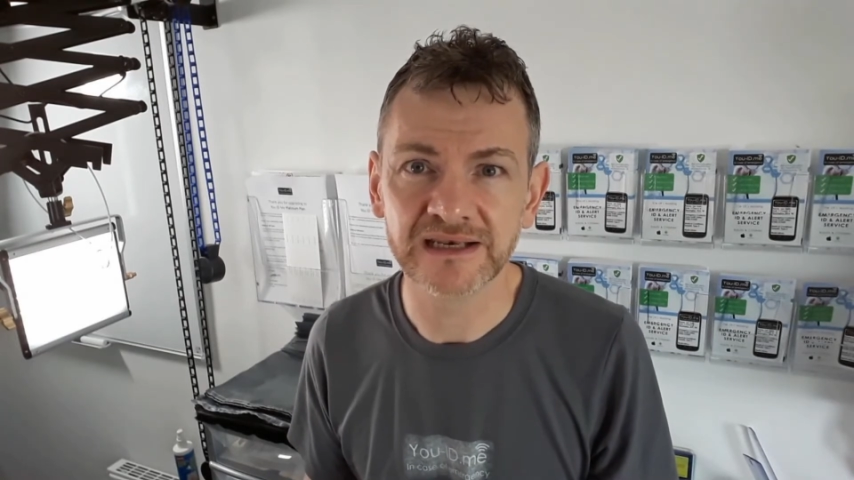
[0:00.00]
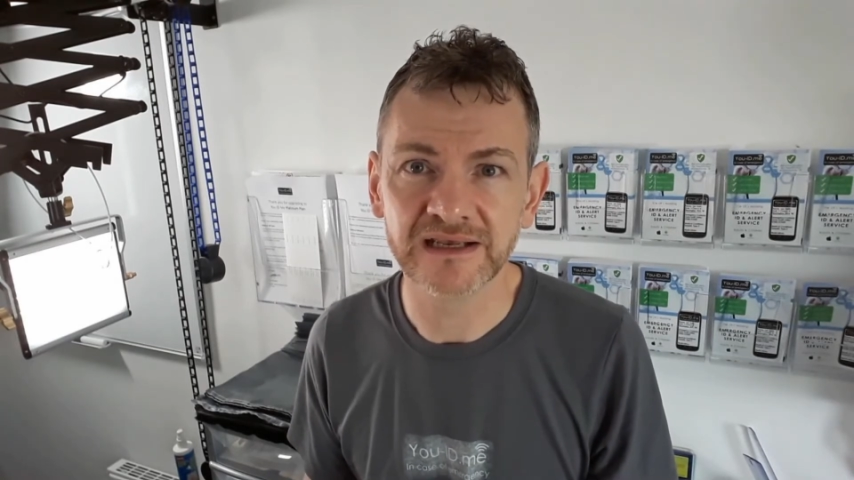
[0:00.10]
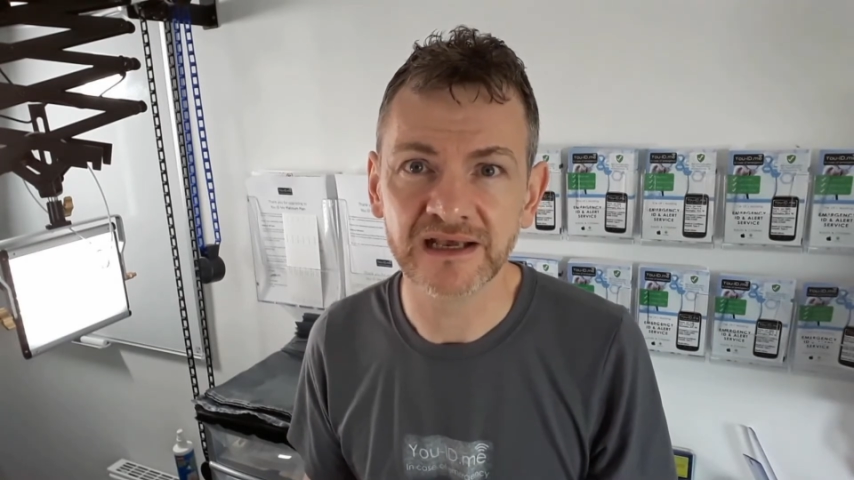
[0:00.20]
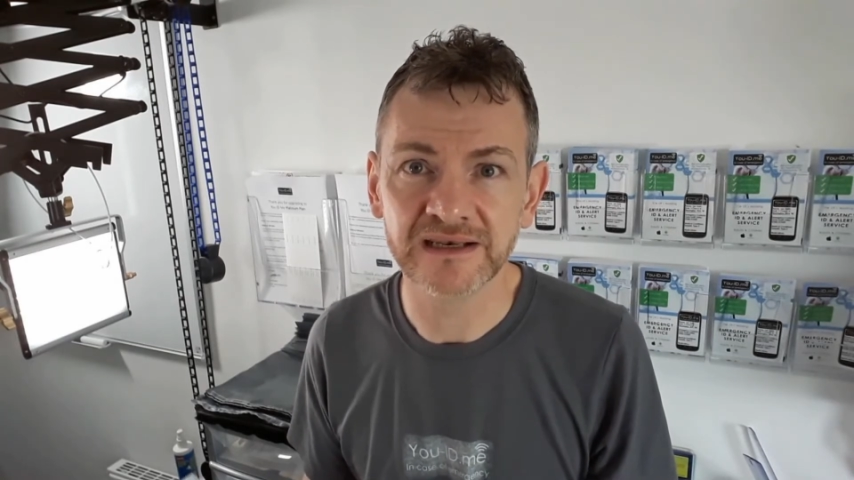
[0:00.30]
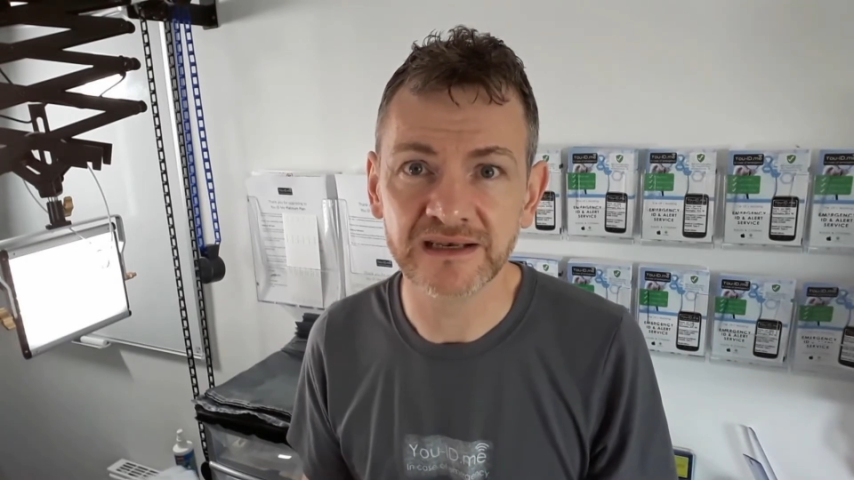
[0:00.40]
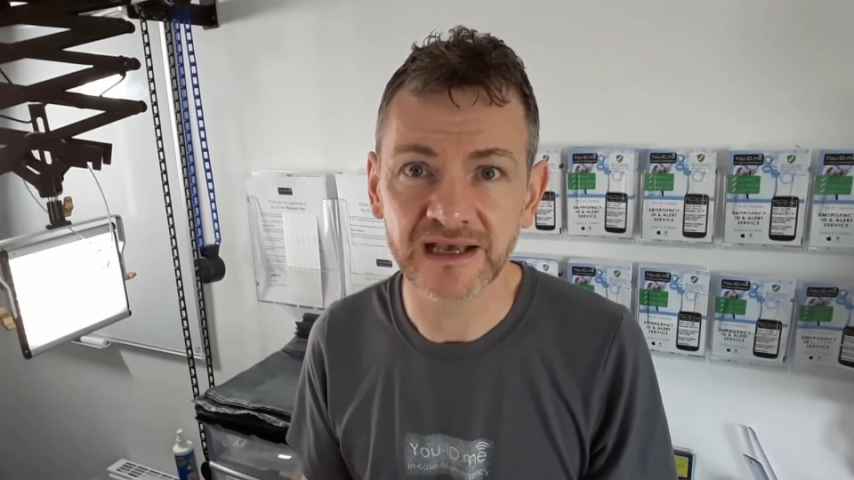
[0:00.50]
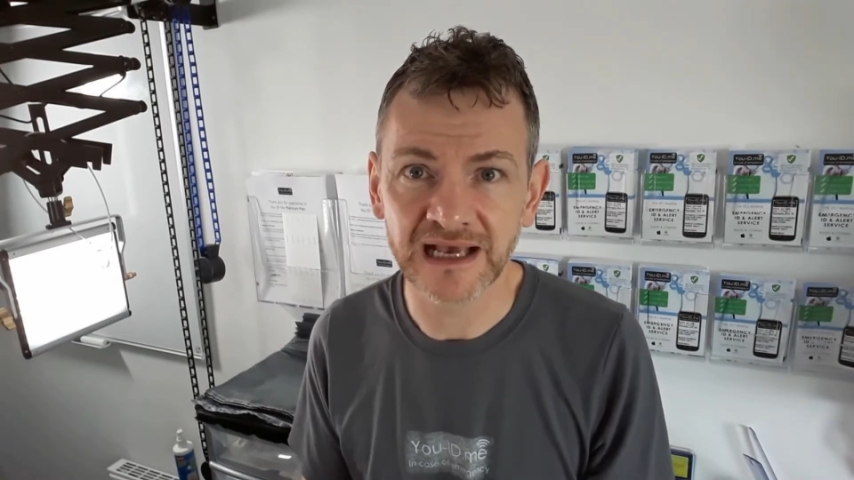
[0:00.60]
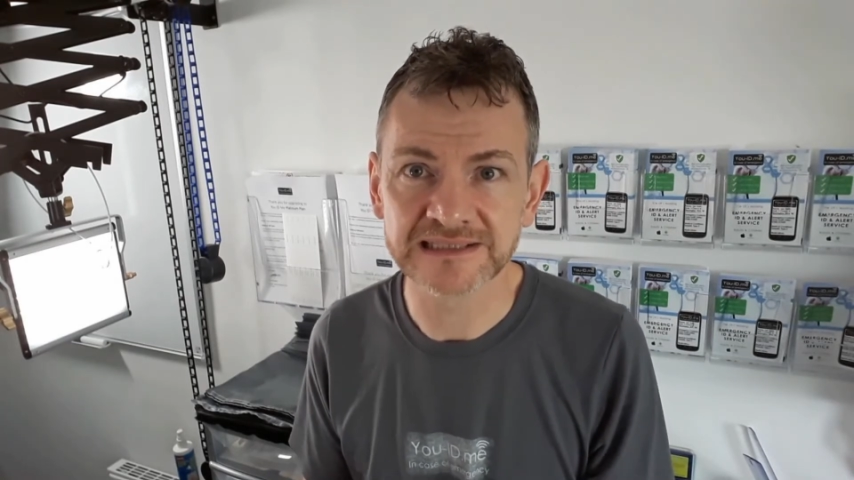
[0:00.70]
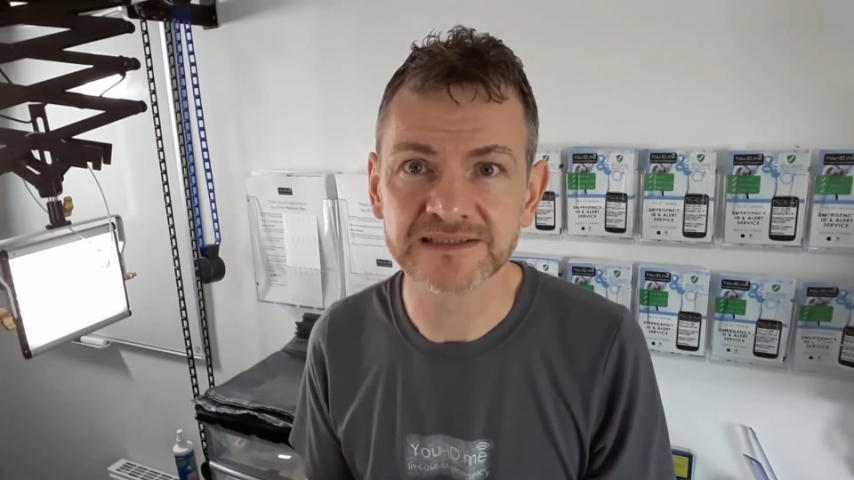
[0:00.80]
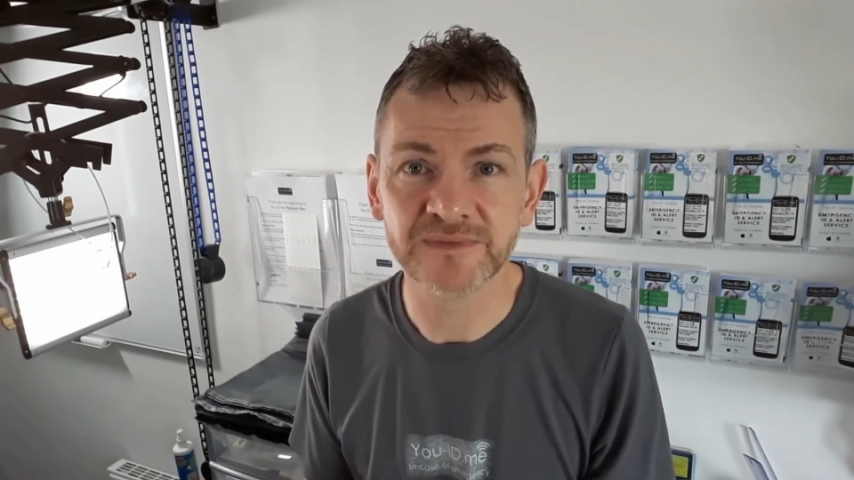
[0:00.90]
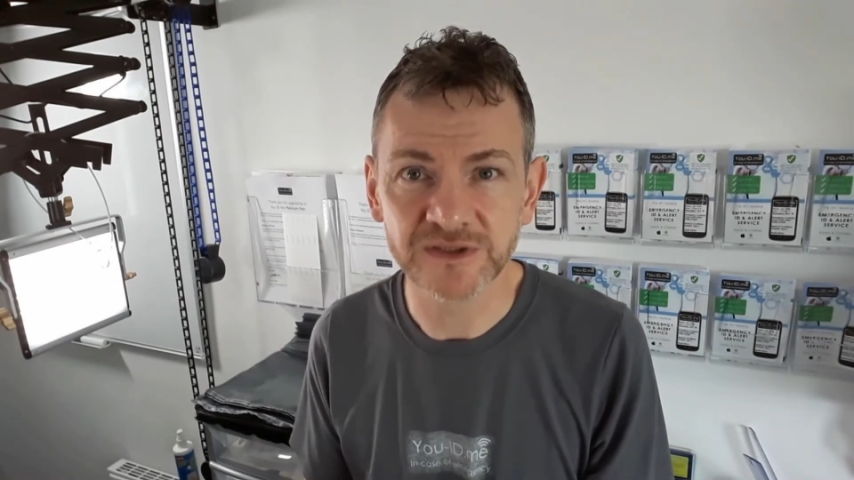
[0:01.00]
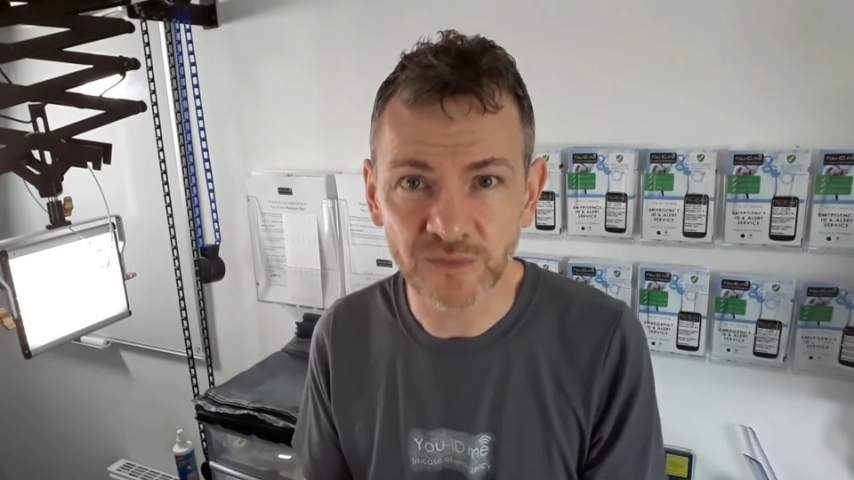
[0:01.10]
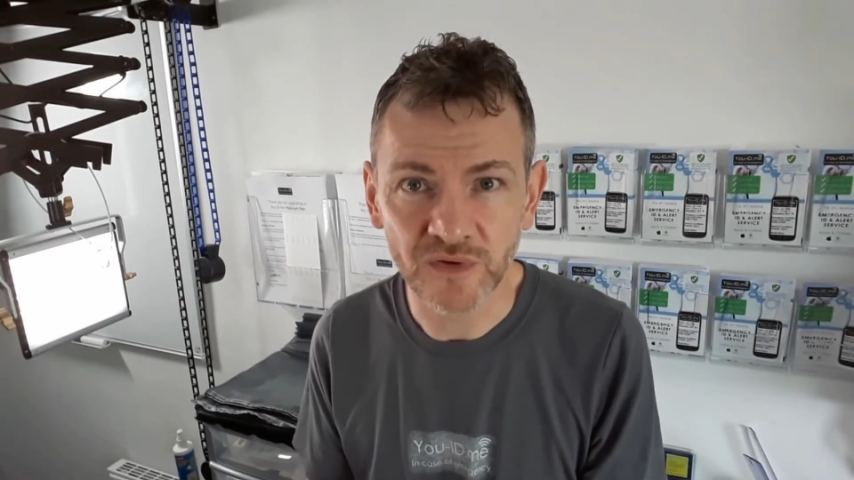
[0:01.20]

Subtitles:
and ask them,